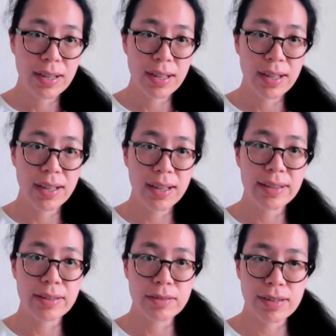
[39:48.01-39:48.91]
Uh,
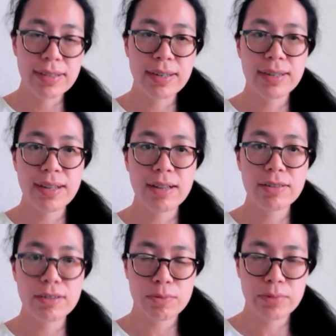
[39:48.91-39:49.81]
and the trusted
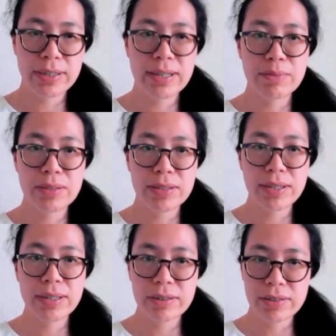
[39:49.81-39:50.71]
adult should bring them to
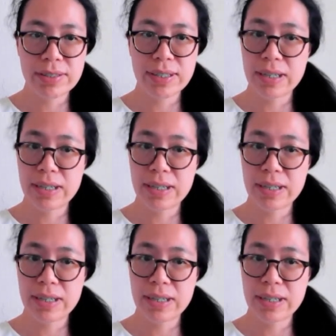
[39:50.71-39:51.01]
the nearest